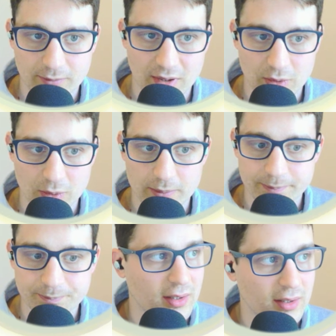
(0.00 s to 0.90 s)
do.
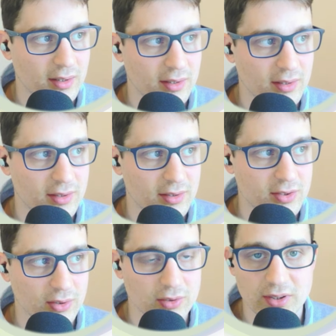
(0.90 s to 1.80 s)

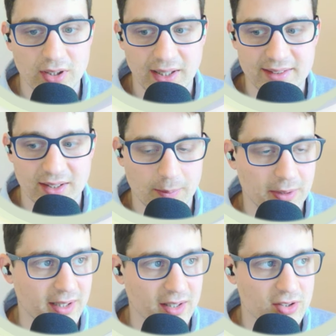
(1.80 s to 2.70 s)
So to create our
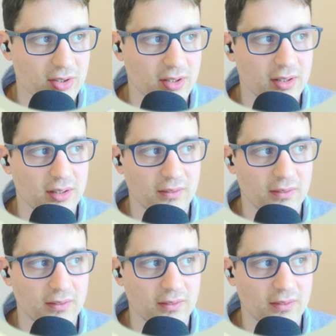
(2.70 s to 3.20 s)
application,